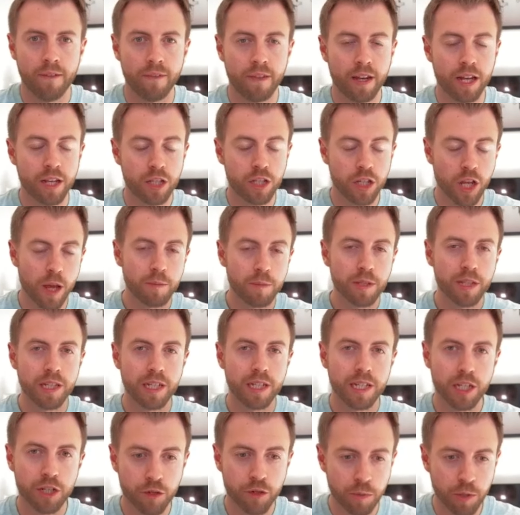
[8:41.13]
And then in terms of the
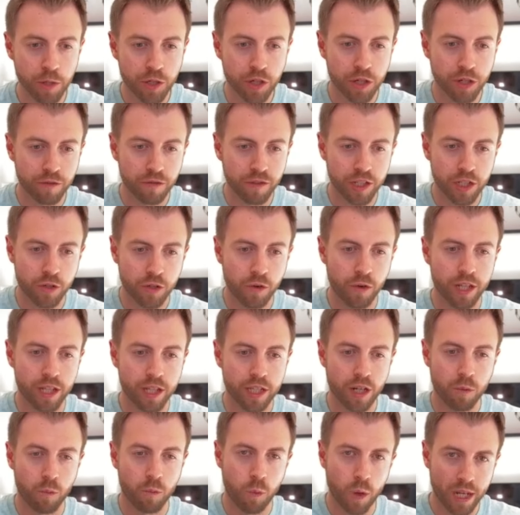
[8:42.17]
distribution of these
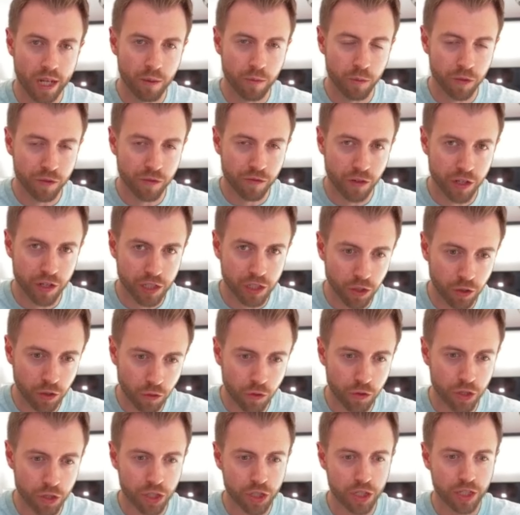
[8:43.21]
coins, when it was first
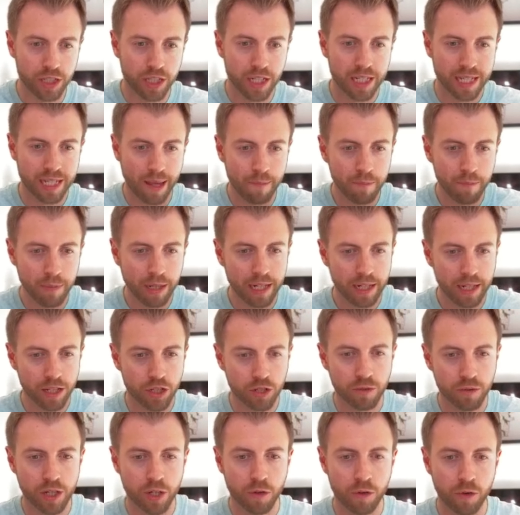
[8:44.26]
launched, the 10 billion
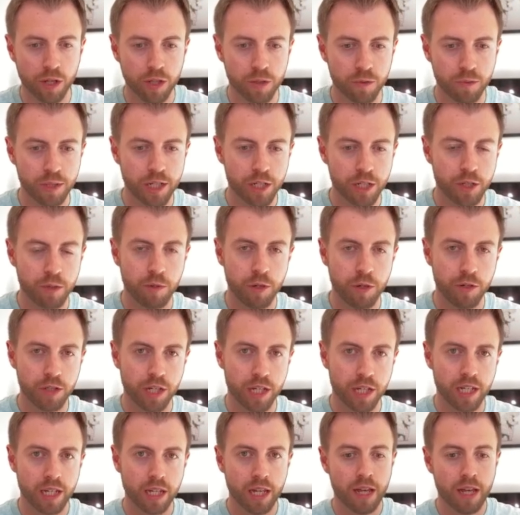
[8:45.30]
SUI coins were distributed